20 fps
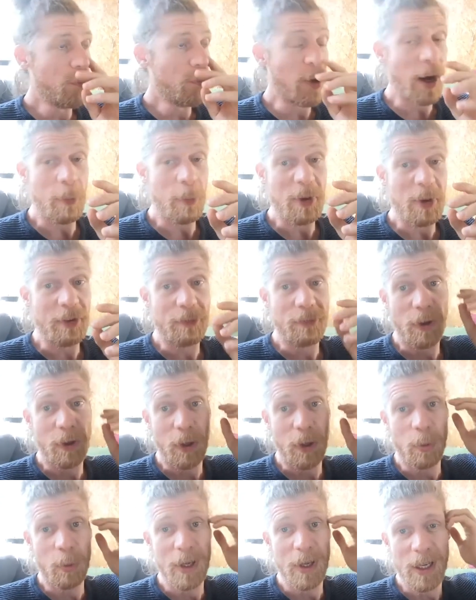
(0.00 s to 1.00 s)
I've been
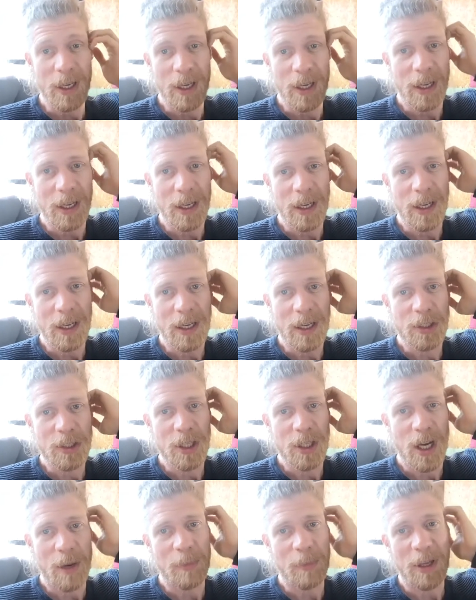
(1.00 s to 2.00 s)
following a
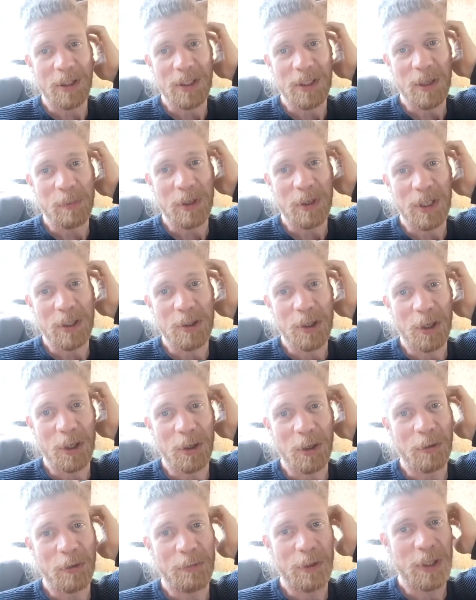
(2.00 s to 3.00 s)
shaman deep in the
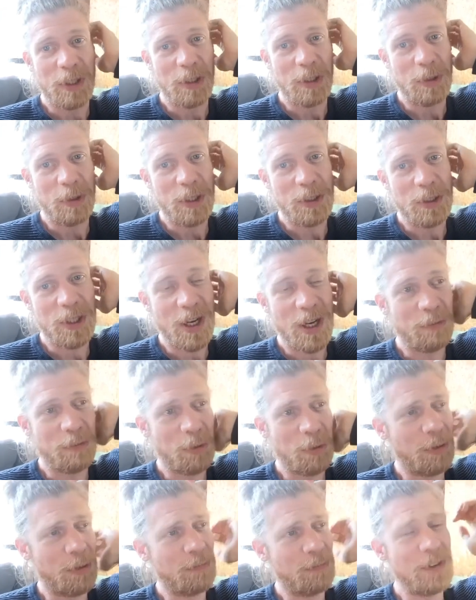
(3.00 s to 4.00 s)
jungle of Indonesia
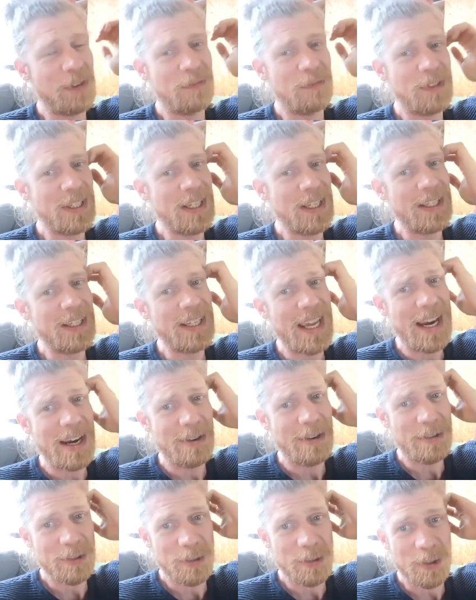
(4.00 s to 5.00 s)
for 15
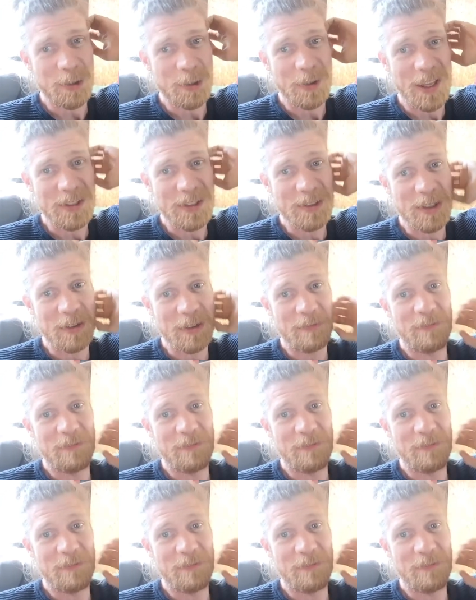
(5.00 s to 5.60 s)
years. So that's a